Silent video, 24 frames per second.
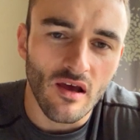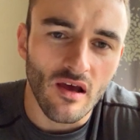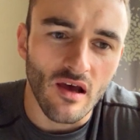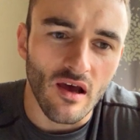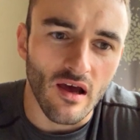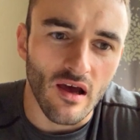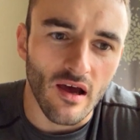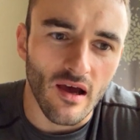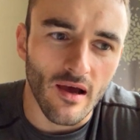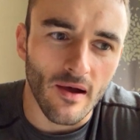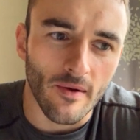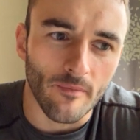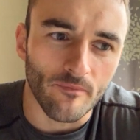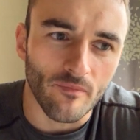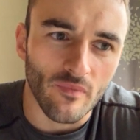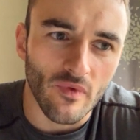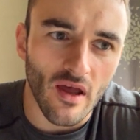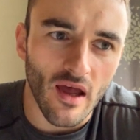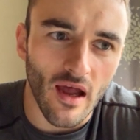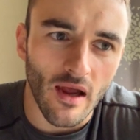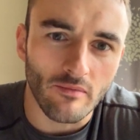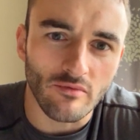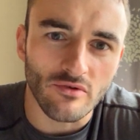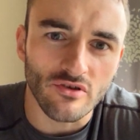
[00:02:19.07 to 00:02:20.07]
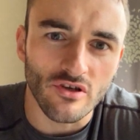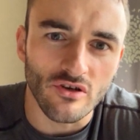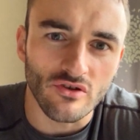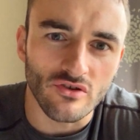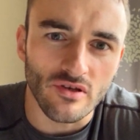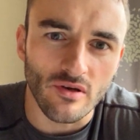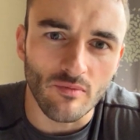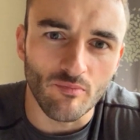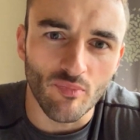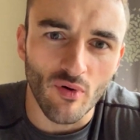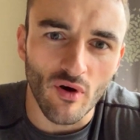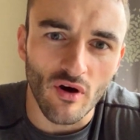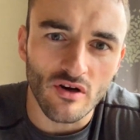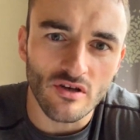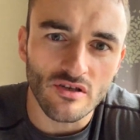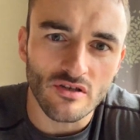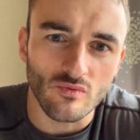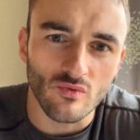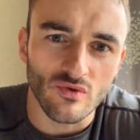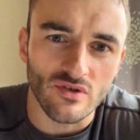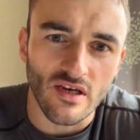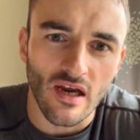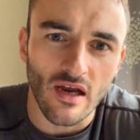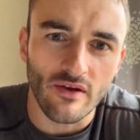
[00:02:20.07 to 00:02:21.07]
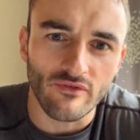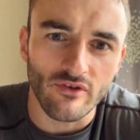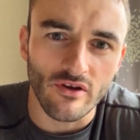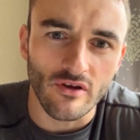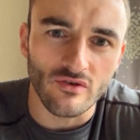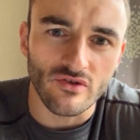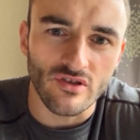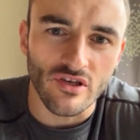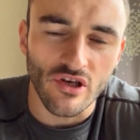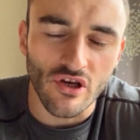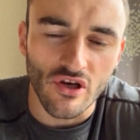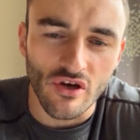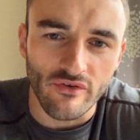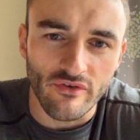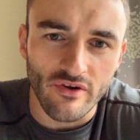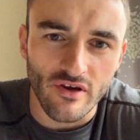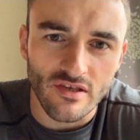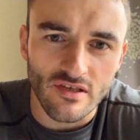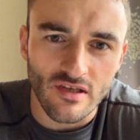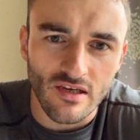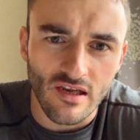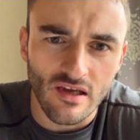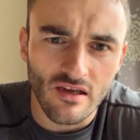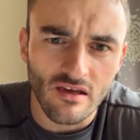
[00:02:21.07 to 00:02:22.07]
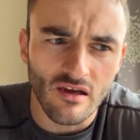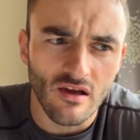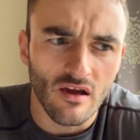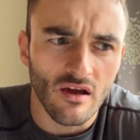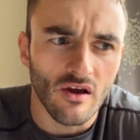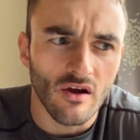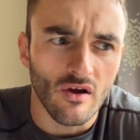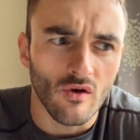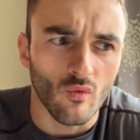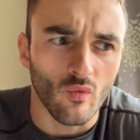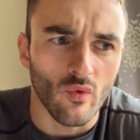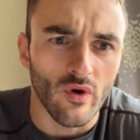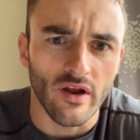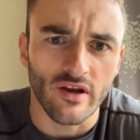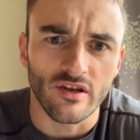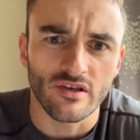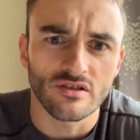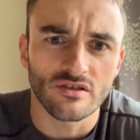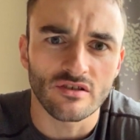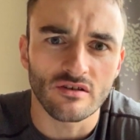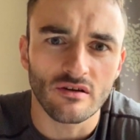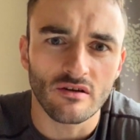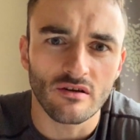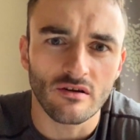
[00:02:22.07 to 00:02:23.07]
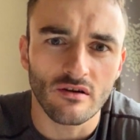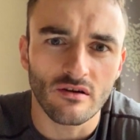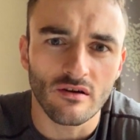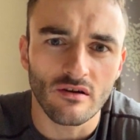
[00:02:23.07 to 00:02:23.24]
I'm just using books which I've used in university, which